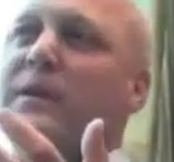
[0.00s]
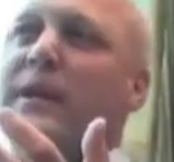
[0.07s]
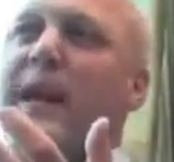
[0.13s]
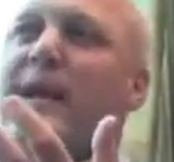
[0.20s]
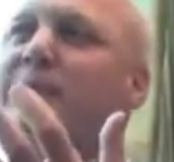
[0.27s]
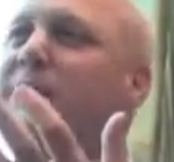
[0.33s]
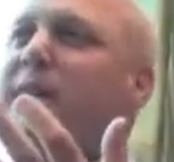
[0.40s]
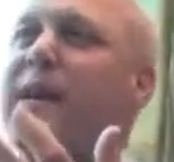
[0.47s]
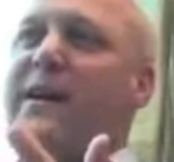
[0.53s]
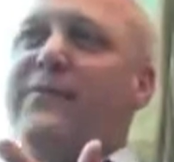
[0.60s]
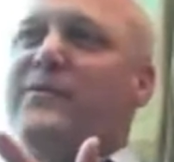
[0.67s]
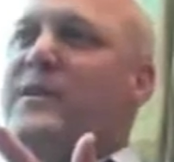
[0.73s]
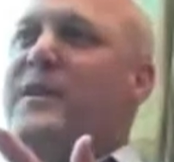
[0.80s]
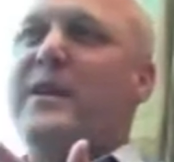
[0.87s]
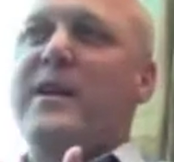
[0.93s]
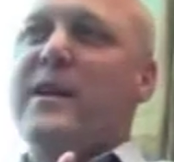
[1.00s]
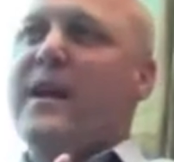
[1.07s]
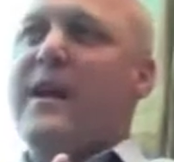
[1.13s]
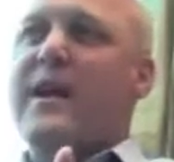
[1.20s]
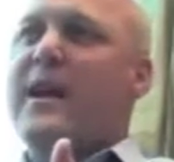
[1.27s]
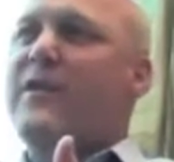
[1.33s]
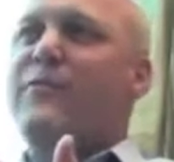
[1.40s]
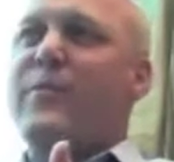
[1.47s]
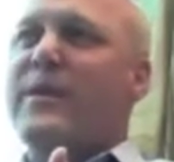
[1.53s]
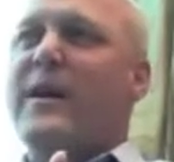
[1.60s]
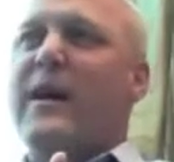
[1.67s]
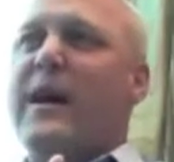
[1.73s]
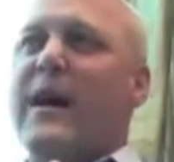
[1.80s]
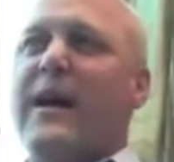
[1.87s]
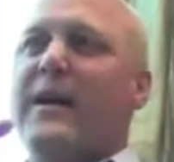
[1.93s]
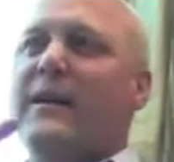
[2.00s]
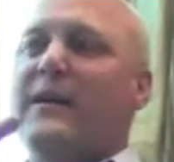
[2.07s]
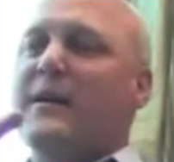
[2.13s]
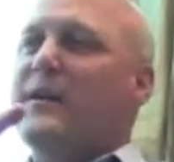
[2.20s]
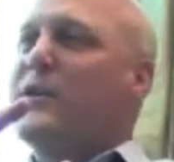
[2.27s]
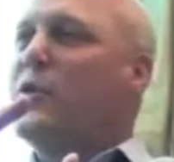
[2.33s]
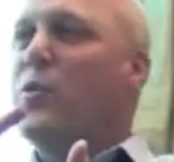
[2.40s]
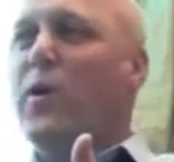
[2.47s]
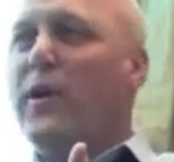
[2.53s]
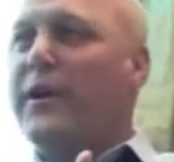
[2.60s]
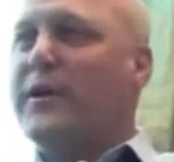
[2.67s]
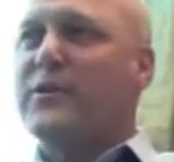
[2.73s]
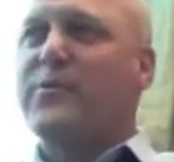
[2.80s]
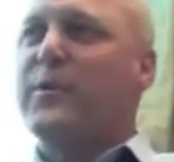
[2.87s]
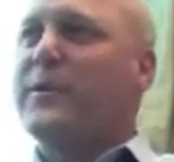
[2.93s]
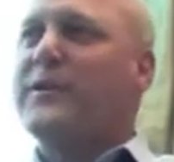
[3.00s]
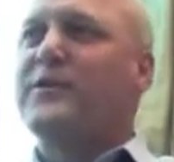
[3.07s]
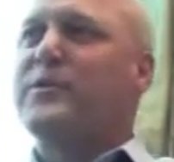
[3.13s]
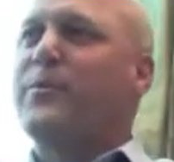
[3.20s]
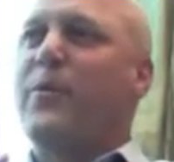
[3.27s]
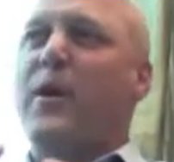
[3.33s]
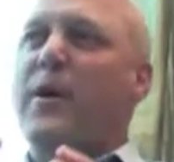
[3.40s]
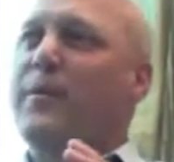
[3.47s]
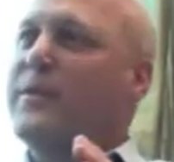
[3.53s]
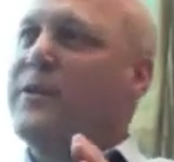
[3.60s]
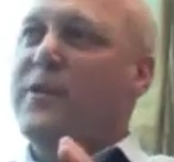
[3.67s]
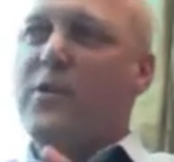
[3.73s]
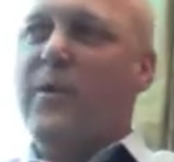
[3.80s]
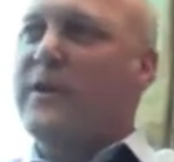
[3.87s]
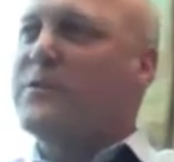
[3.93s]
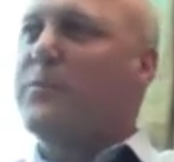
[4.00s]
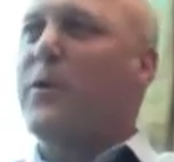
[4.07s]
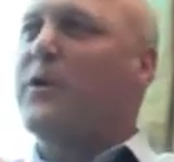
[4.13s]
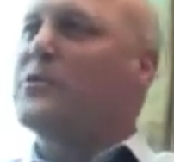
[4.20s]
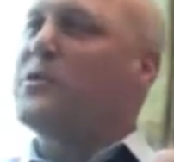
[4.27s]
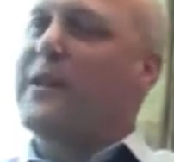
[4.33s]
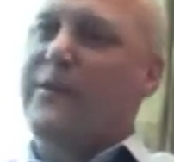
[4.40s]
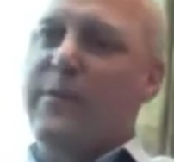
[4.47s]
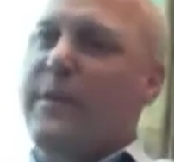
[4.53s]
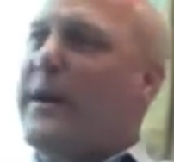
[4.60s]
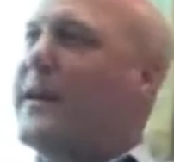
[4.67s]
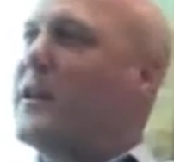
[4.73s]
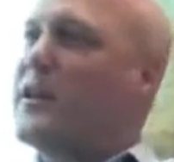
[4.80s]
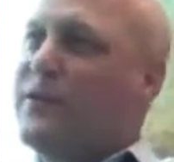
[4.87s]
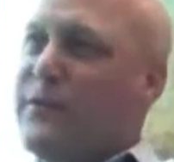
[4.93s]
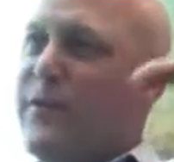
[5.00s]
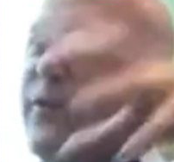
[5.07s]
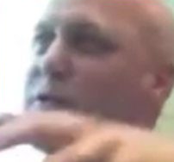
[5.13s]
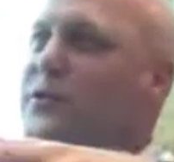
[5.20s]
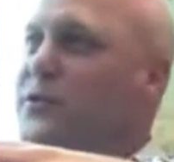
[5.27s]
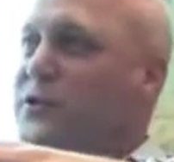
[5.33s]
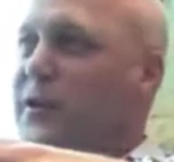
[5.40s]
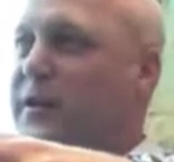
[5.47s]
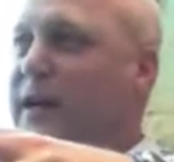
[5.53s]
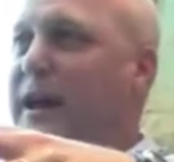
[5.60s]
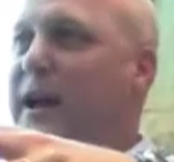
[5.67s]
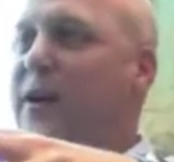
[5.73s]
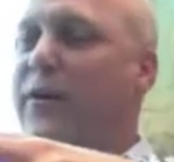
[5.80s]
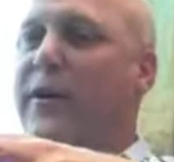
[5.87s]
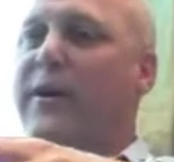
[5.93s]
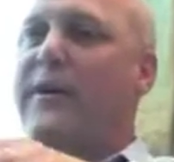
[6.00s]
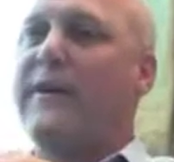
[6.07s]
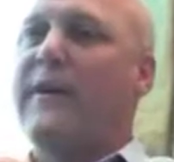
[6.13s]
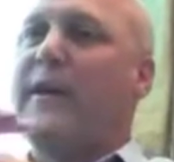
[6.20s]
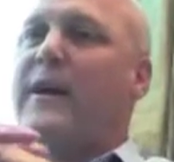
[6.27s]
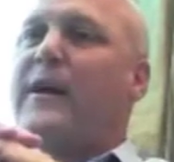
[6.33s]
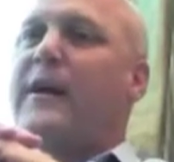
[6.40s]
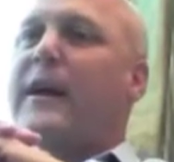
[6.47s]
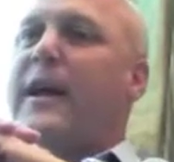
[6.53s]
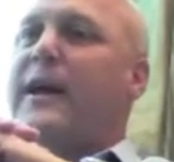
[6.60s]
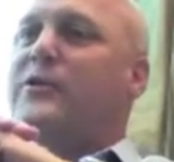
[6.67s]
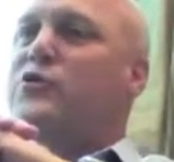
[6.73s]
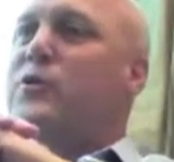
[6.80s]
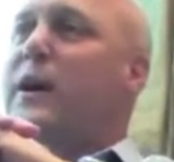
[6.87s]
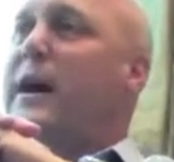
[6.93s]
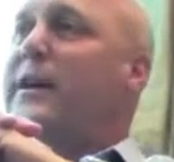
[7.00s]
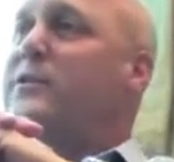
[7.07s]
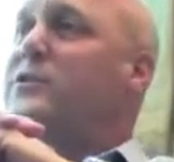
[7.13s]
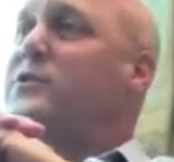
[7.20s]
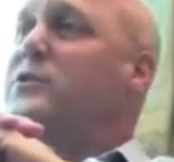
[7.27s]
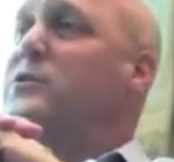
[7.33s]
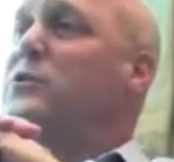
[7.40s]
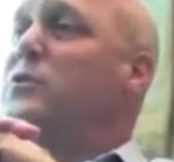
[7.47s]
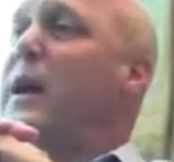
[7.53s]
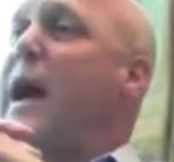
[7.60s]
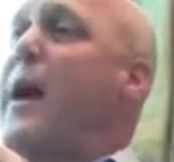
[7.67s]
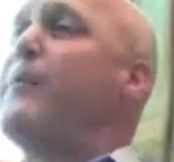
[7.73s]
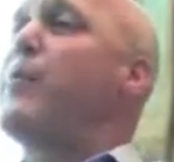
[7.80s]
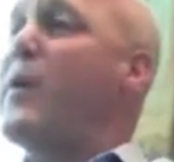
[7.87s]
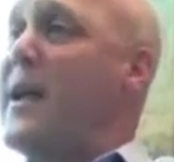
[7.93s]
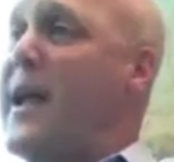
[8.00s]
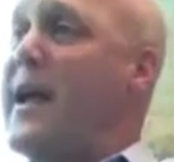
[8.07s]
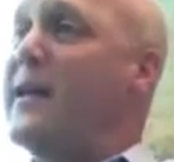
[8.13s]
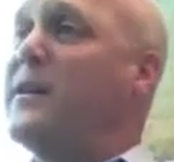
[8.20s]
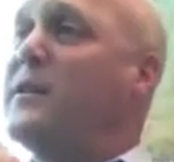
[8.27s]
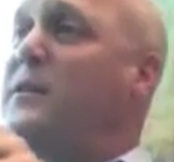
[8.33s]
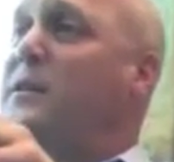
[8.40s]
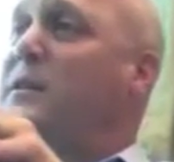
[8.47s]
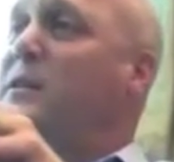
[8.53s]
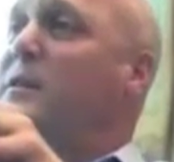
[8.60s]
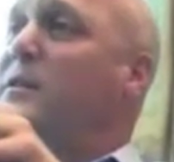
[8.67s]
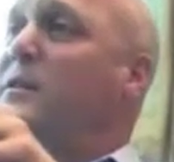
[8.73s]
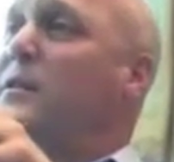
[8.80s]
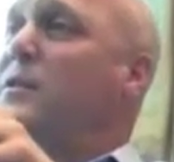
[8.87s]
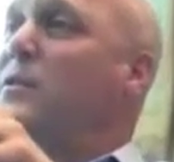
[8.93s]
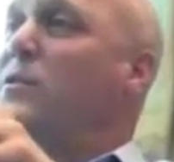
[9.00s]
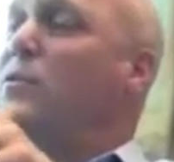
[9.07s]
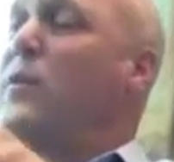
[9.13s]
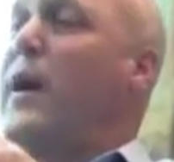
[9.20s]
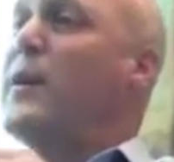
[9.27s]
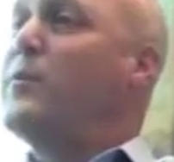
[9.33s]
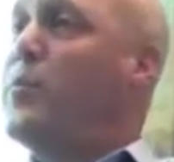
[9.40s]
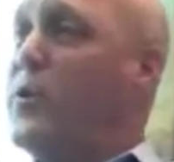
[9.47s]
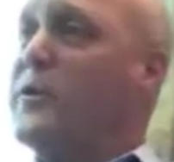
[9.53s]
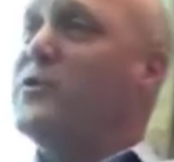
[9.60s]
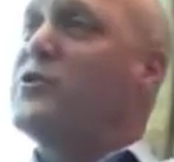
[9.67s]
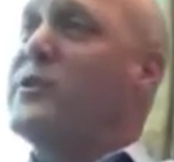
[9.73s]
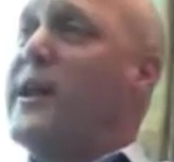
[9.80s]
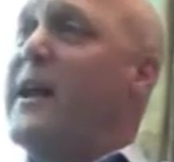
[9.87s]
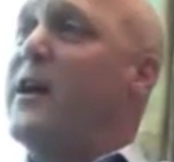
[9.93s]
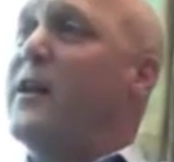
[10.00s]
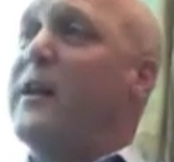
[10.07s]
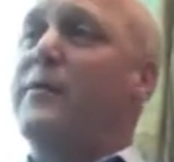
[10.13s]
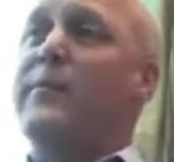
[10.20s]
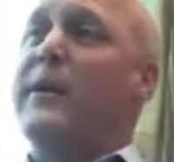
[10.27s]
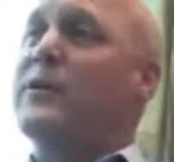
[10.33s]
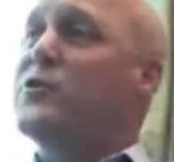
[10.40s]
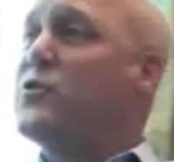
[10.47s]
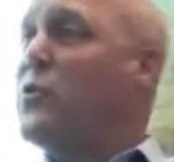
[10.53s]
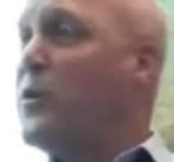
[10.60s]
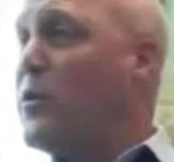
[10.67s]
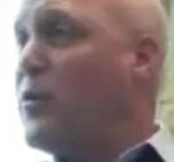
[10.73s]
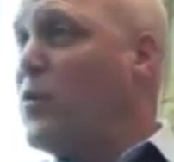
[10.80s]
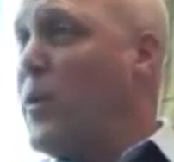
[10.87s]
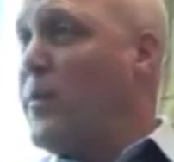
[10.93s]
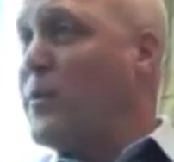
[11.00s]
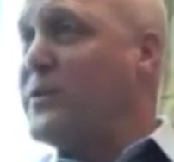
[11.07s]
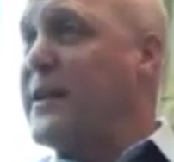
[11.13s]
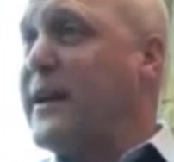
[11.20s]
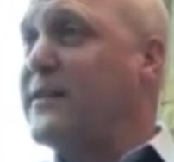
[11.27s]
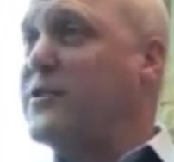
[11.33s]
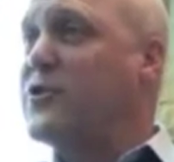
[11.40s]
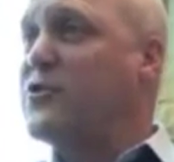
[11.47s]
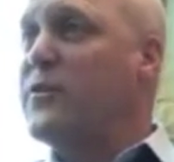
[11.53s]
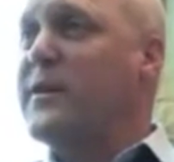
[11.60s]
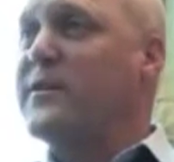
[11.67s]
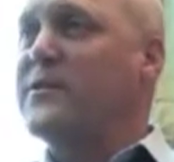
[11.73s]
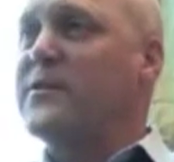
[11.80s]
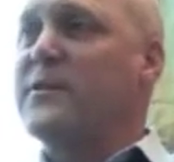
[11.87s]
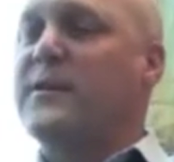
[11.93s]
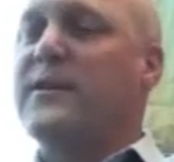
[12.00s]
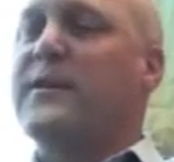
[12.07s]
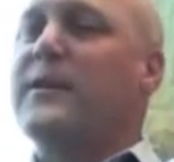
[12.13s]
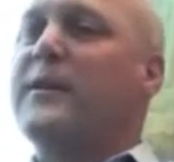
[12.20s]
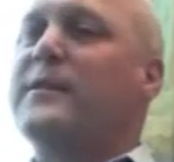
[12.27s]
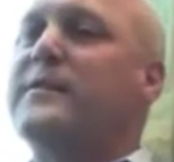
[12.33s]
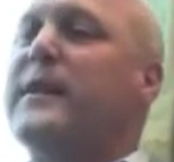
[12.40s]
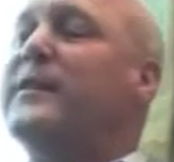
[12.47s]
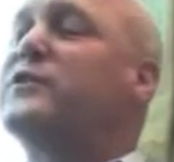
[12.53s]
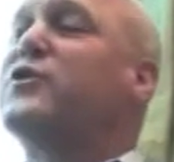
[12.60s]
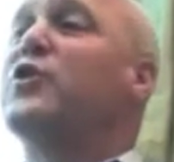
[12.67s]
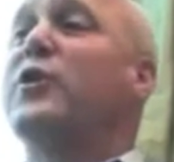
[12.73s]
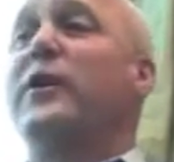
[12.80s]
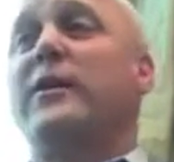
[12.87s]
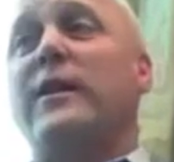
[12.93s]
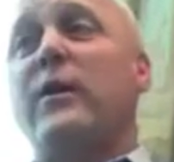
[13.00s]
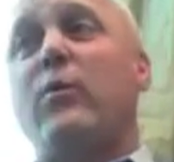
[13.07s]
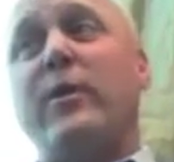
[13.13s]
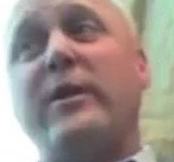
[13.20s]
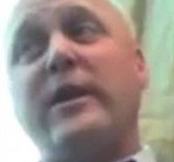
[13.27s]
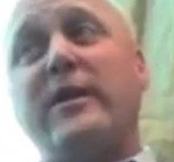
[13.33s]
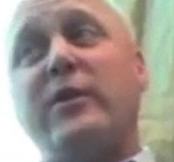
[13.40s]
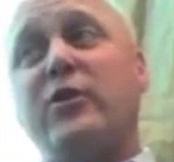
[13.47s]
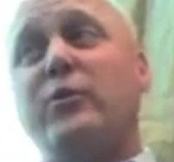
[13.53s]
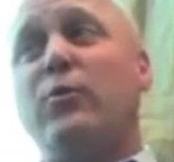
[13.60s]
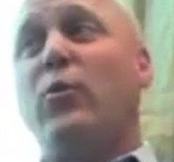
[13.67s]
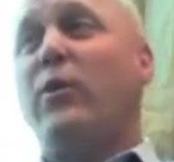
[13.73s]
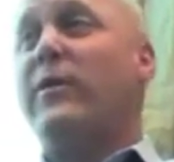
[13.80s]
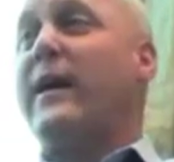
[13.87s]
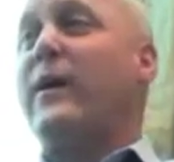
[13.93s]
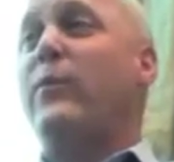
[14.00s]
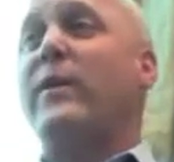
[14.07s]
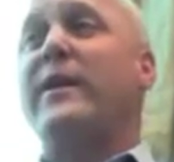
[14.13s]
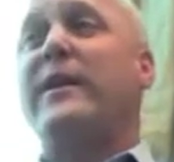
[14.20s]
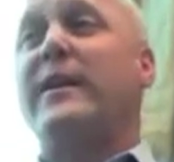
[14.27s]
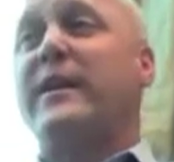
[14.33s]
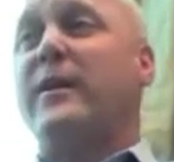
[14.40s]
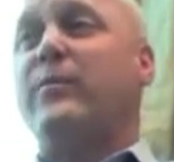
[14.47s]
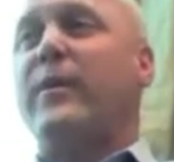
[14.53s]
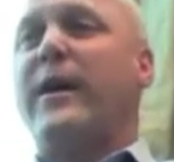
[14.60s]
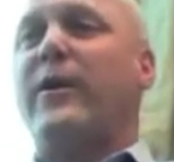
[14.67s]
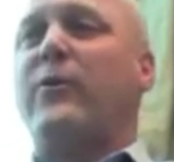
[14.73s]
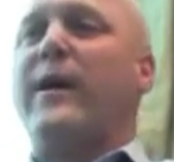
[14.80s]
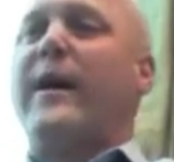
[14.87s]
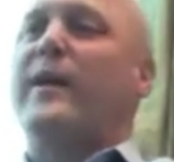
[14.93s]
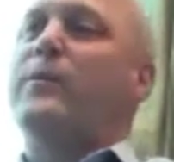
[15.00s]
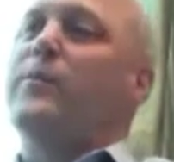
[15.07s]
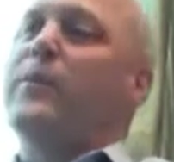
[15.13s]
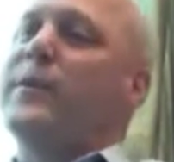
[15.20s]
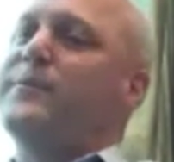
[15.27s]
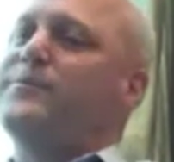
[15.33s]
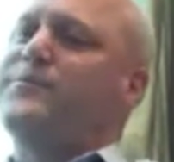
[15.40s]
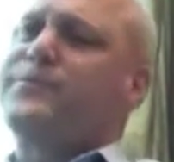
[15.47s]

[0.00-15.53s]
ATF, DEA, FBI, New Orleans Police Department, the U.S. Marshal, everybody converges on that area and tries to apprehend, right, put in jail, and make sure we protect the streets. That's good, and we need to do more of that. We need to get better at it. But